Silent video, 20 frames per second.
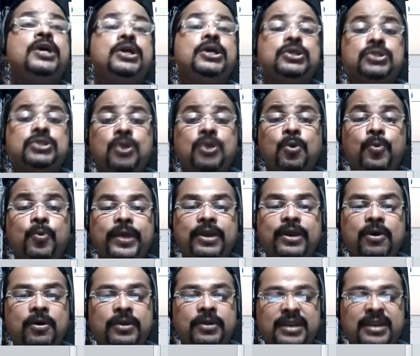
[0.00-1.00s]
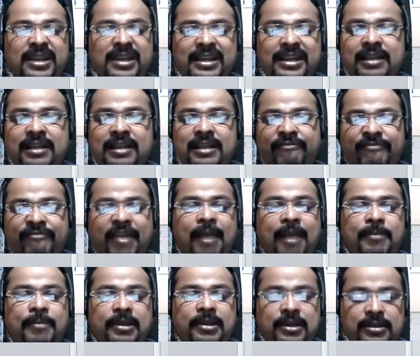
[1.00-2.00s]
So we don't need the
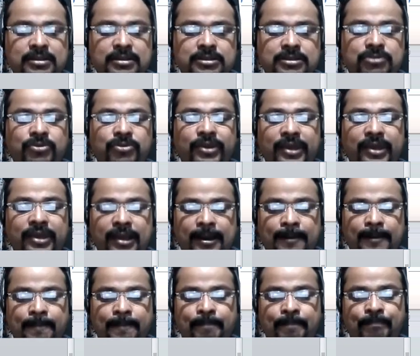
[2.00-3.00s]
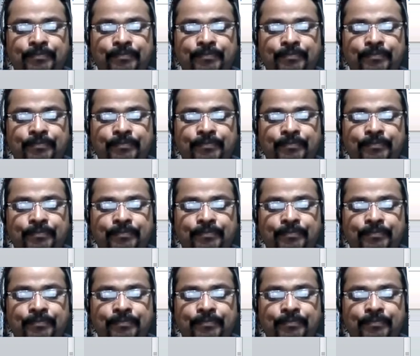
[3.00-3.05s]
family history here.